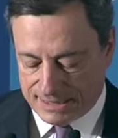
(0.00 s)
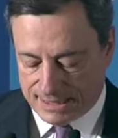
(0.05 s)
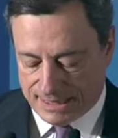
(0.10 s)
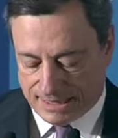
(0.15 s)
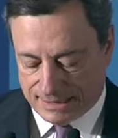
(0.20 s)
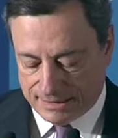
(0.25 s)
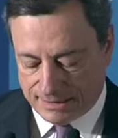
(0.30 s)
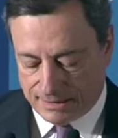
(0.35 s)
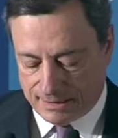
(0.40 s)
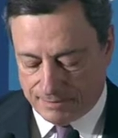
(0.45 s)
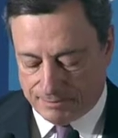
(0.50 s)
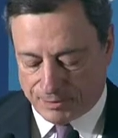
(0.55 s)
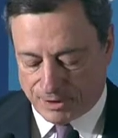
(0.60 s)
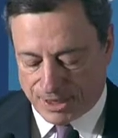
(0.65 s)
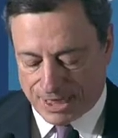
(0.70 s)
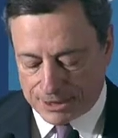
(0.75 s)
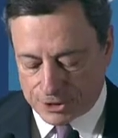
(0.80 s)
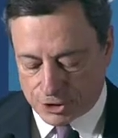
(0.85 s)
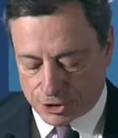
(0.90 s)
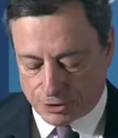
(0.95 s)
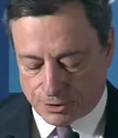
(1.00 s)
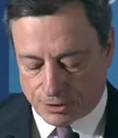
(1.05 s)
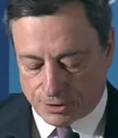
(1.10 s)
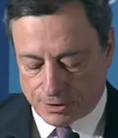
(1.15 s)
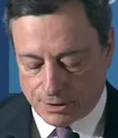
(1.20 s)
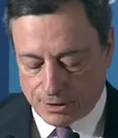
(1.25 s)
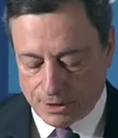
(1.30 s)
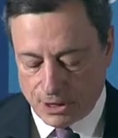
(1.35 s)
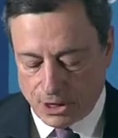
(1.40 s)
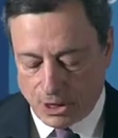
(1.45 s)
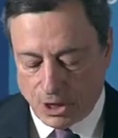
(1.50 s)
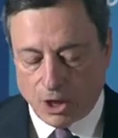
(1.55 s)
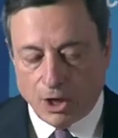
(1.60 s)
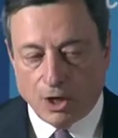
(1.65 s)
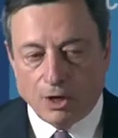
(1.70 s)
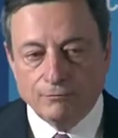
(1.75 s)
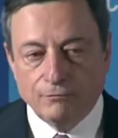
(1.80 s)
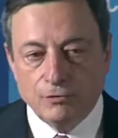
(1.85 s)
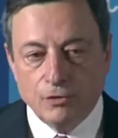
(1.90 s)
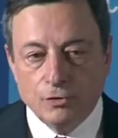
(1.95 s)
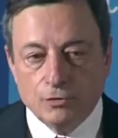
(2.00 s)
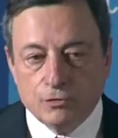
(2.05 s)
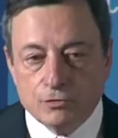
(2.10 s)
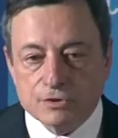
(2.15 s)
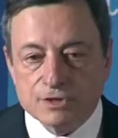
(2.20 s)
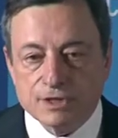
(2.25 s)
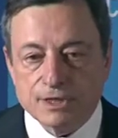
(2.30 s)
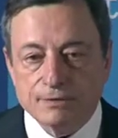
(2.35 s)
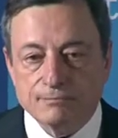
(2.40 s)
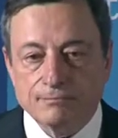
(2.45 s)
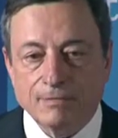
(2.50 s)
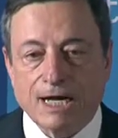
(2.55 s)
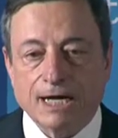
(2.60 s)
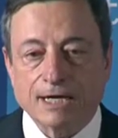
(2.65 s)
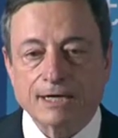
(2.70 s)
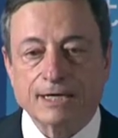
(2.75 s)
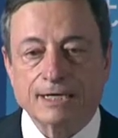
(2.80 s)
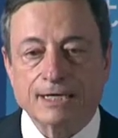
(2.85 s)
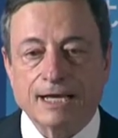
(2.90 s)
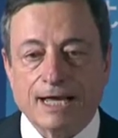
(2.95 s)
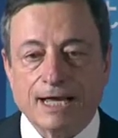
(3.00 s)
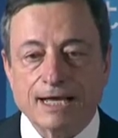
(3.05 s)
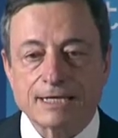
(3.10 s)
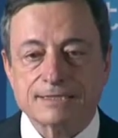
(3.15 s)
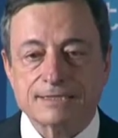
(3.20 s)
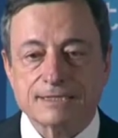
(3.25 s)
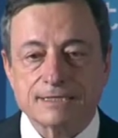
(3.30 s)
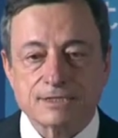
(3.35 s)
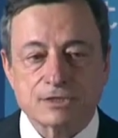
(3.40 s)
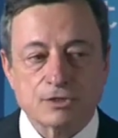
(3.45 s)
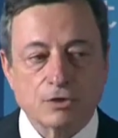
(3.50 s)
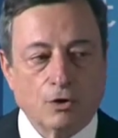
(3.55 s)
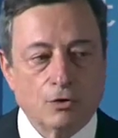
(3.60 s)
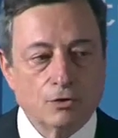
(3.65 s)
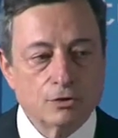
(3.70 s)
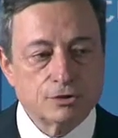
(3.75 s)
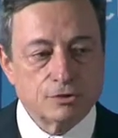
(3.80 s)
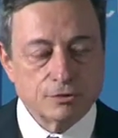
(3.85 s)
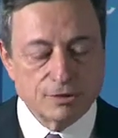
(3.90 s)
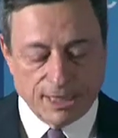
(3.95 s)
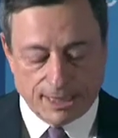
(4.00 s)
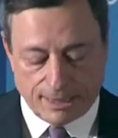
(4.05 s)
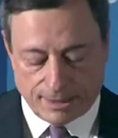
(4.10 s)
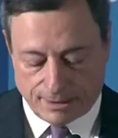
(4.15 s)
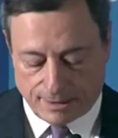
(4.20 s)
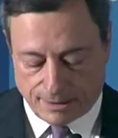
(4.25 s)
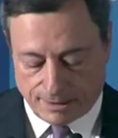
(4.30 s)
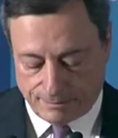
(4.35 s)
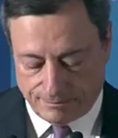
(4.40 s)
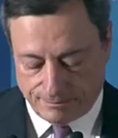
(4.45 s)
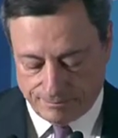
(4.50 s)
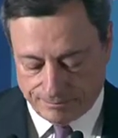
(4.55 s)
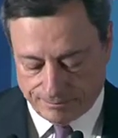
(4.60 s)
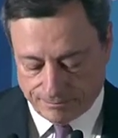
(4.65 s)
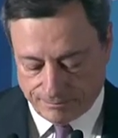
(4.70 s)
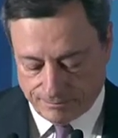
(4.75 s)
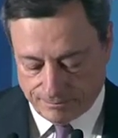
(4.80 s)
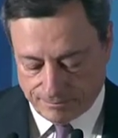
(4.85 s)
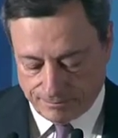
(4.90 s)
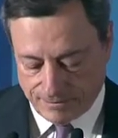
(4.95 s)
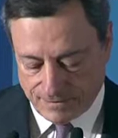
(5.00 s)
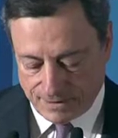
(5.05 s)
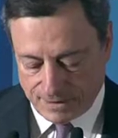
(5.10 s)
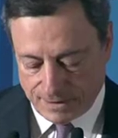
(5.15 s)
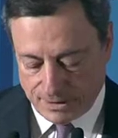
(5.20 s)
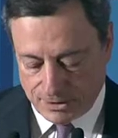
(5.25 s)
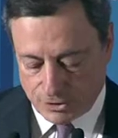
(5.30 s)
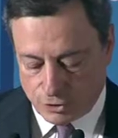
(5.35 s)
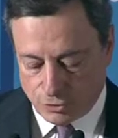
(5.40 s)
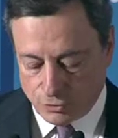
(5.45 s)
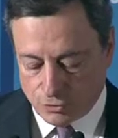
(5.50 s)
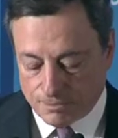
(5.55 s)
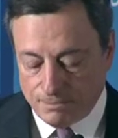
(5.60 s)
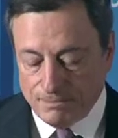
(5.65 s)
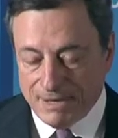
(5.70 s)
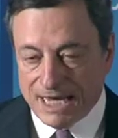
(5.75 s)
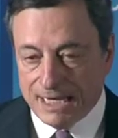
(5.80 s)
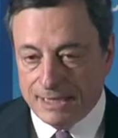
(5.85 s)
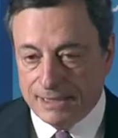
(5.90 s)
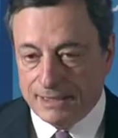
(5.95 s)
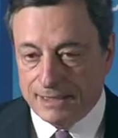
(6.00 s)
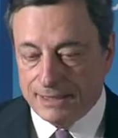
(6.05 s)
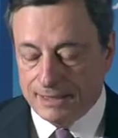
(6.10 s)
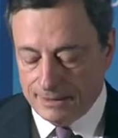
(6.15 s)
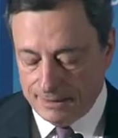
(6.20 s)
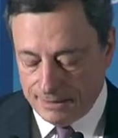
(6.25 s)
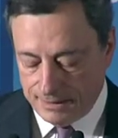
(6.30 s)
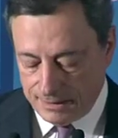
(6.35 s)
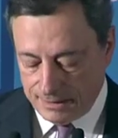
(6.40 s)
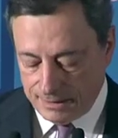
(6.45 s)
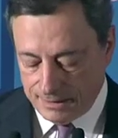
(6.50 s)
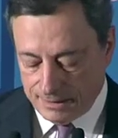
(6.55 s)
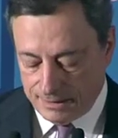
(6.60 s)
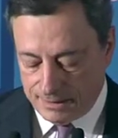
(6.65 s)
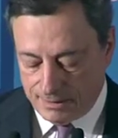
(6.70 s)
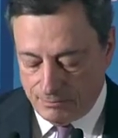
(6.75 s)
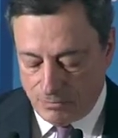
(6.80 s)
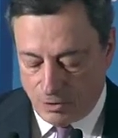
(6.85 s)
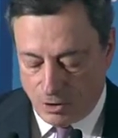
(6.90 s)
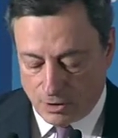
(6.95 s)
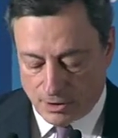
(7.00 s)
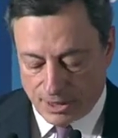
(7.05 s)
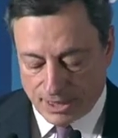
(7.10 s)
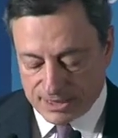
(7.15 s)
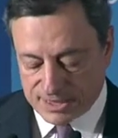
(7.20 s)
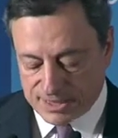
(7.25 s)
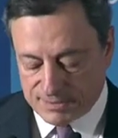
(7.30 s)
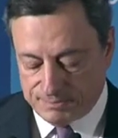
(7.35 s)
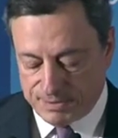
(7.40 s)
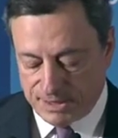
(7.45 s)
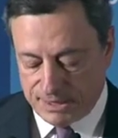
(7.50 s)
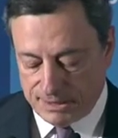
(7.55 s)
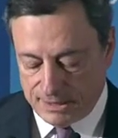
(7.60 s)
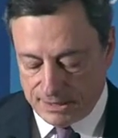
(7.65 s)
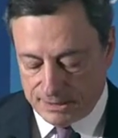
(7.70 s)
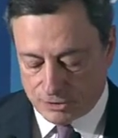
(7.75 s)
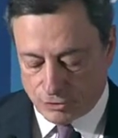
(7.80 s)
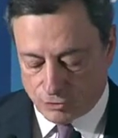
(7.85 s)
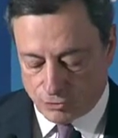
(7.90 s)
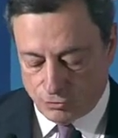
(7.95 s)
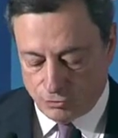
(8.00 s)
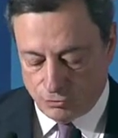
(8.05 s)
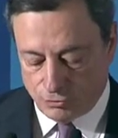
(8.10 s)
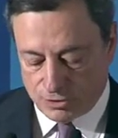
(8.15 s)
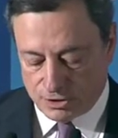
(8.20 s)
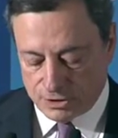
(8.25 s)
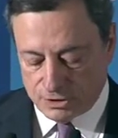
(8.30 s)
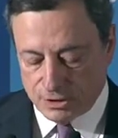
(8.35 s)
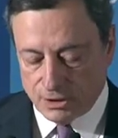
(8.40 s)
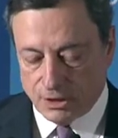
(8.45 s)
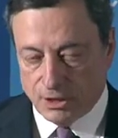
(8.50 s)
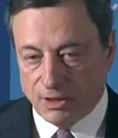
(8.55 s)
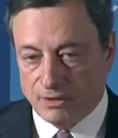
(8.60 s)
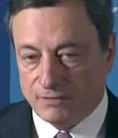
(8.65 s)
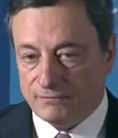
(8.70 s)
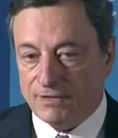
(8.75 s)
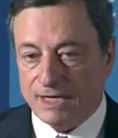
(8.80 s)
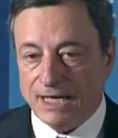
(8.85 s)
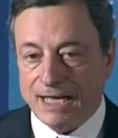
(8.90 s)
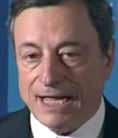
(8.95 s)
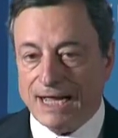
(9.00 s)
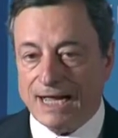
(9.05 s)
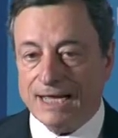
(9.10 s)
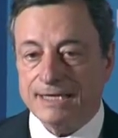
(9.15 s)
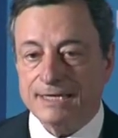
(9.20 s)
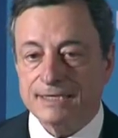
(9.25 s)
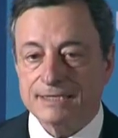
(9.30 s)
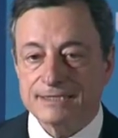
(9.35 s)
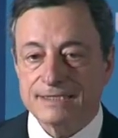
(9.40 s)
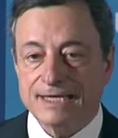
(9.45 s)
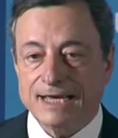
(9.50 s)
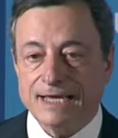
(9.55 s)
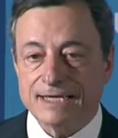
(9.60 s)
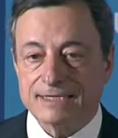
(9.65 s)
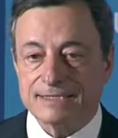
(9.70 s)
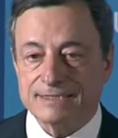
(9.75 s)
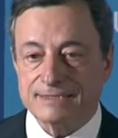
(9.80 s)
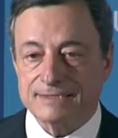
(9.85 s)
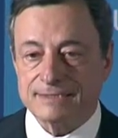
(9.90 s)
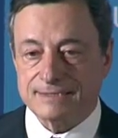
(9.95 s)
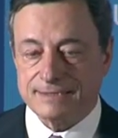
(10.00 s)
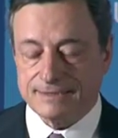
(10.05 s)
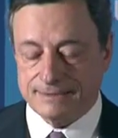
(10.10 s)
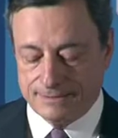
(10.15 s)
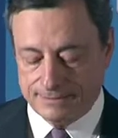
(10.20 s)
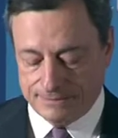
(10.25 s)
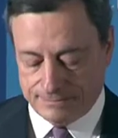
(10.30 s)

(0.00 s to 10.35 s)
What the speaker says: under the pressure of losing market access altogether, took mainly the more expedient route of higher taxes,